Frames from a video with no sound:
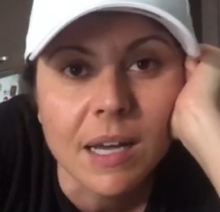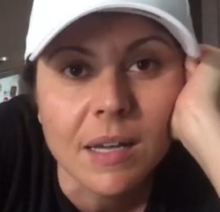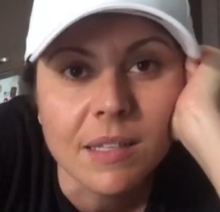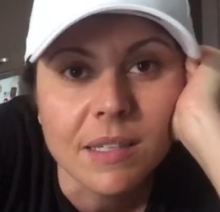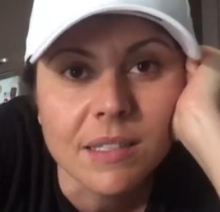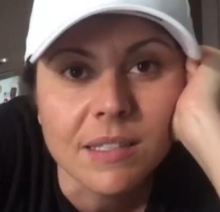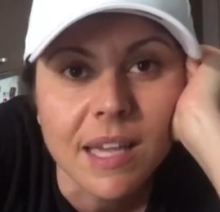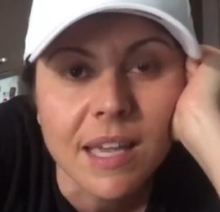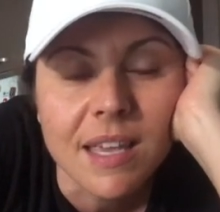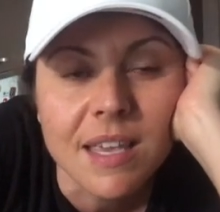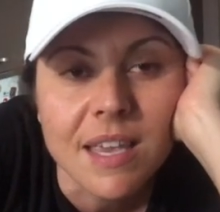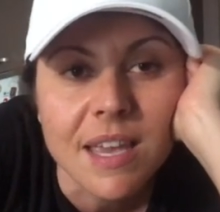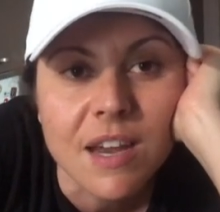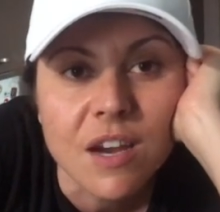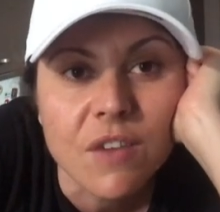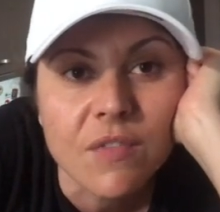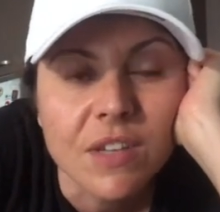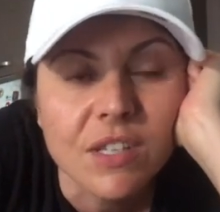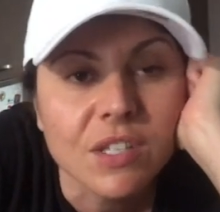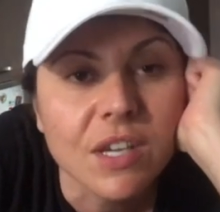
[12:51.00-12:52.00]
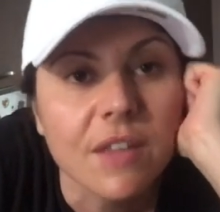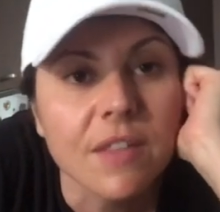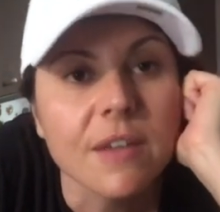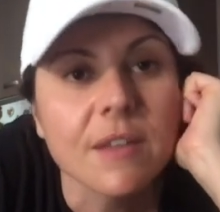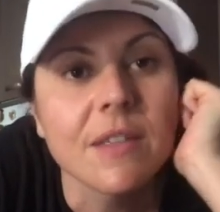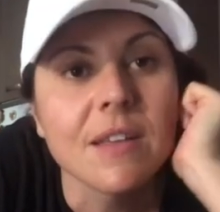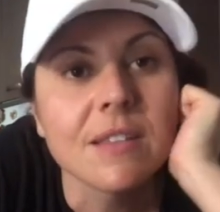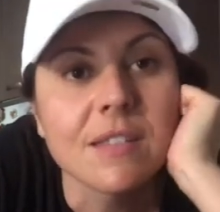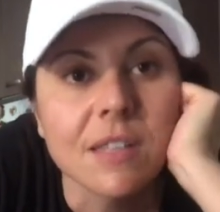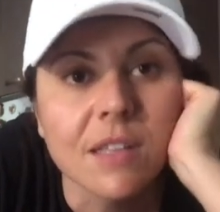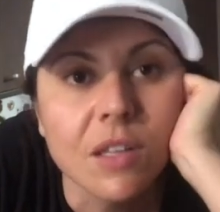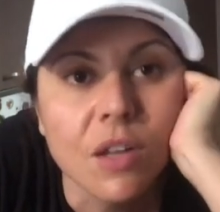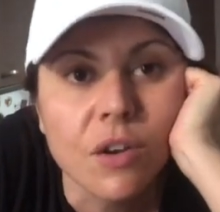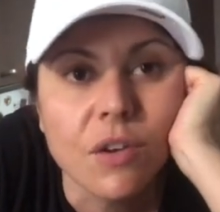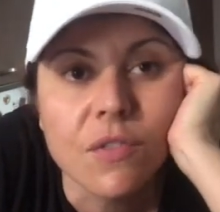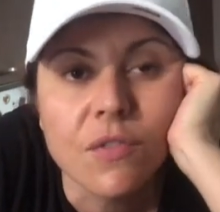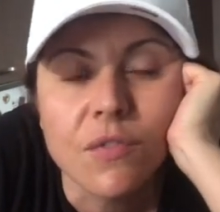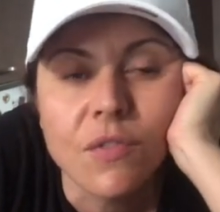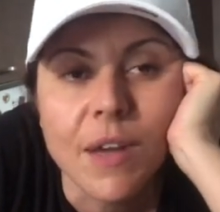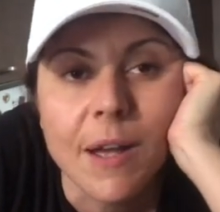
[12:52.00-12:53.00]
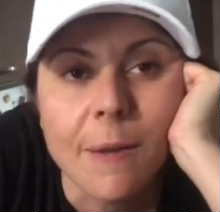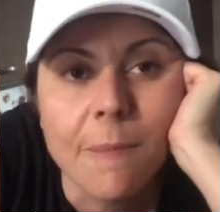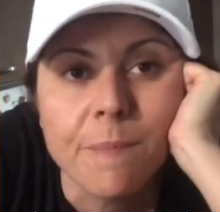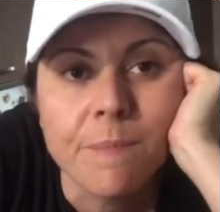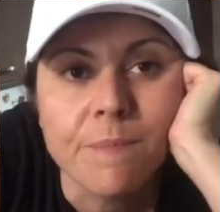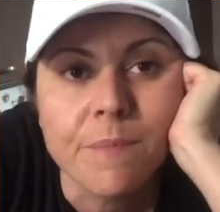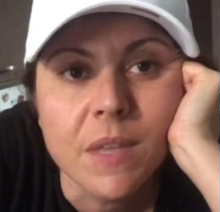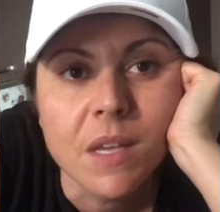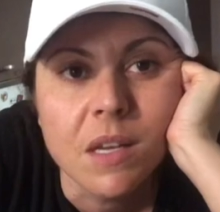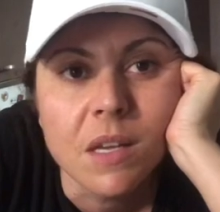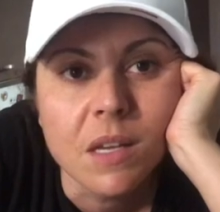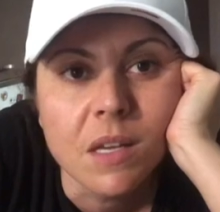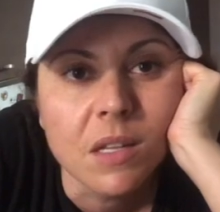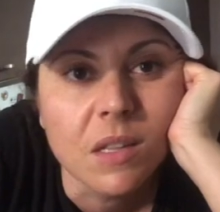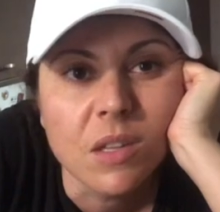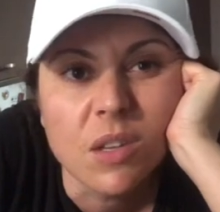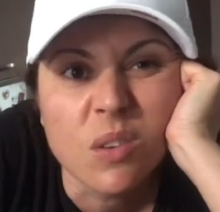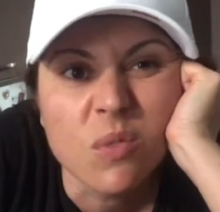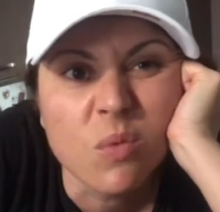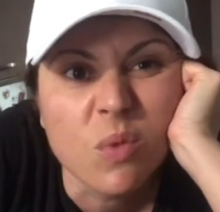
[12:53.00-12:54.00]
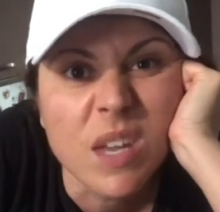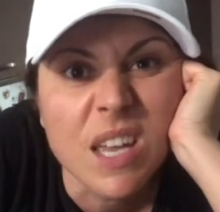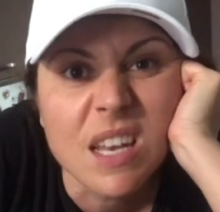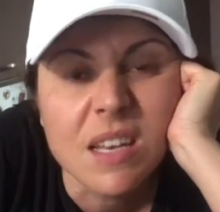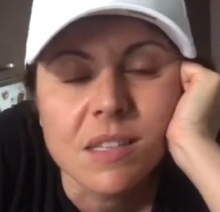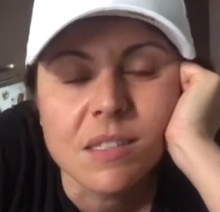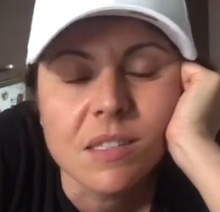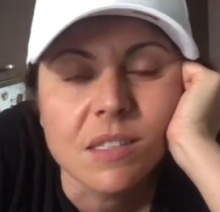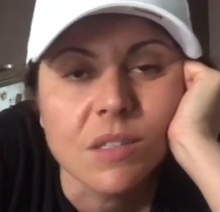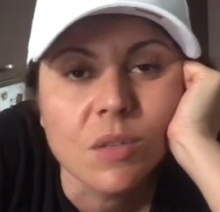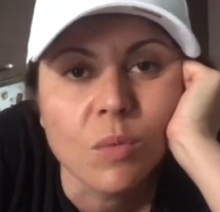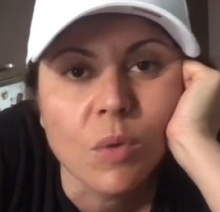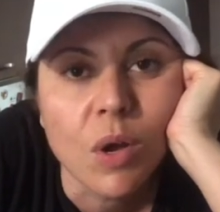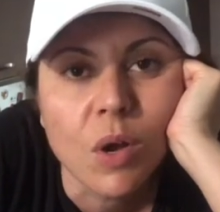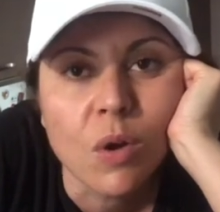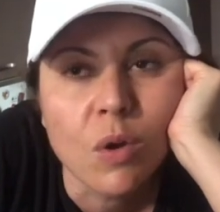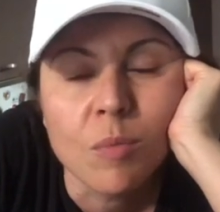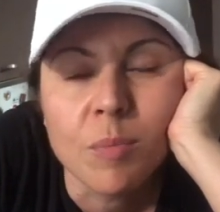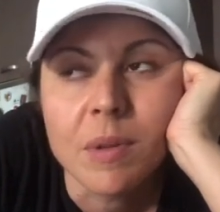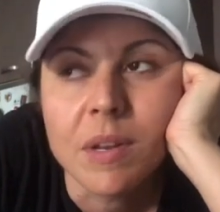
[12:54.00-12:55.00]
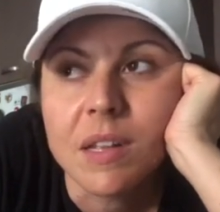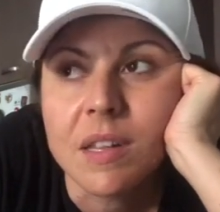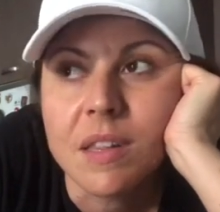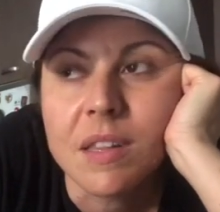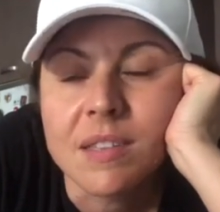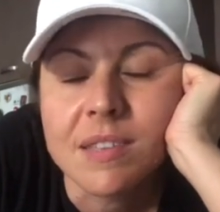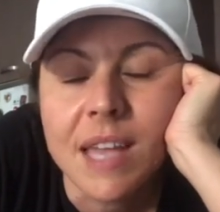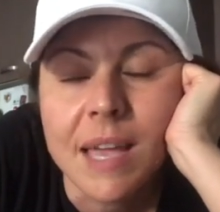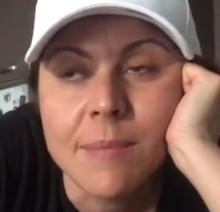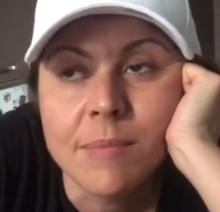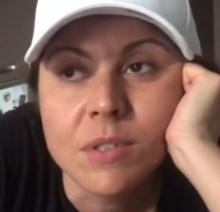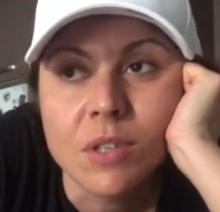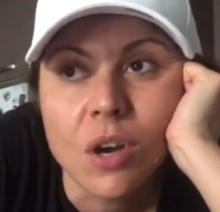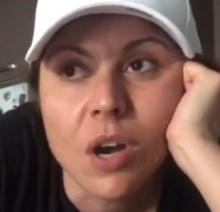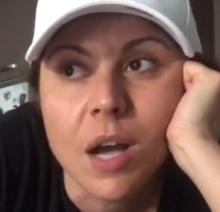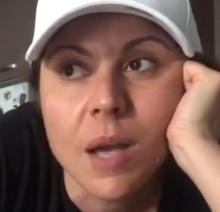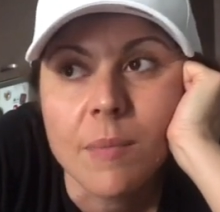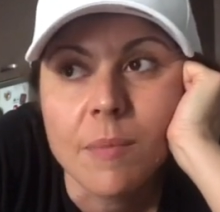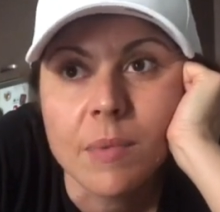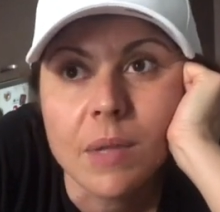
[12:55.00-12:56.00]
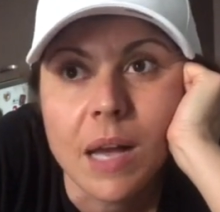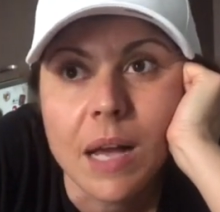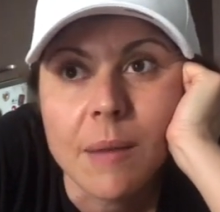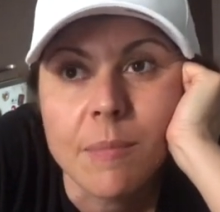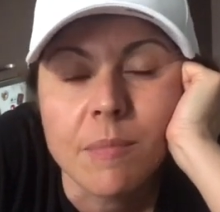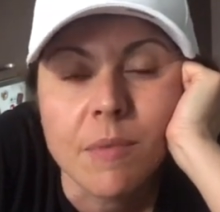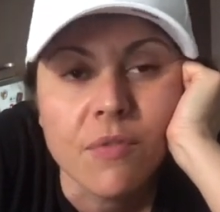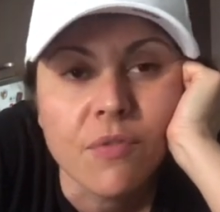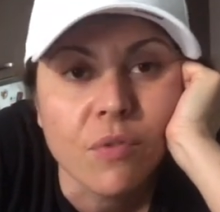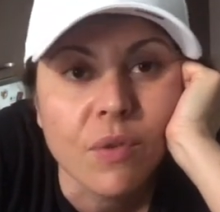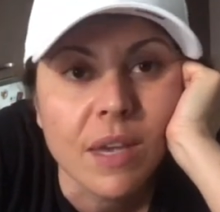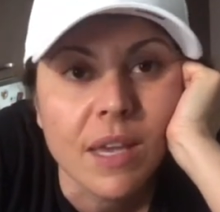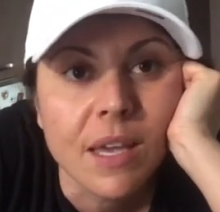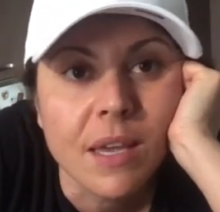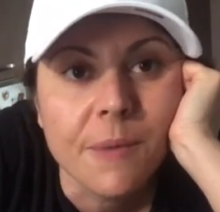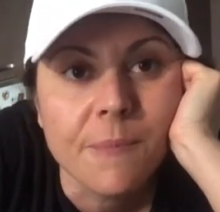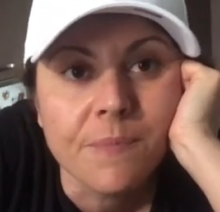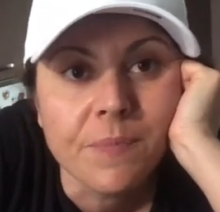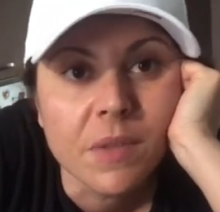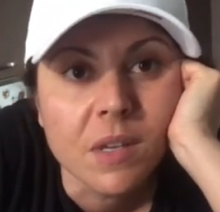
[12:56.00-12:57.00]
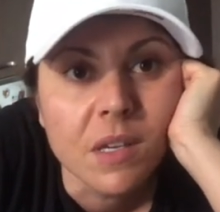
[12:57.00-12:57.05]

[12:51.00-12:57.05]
taking care of each other. There's a lot of weirdness in the world, but at the same time, if we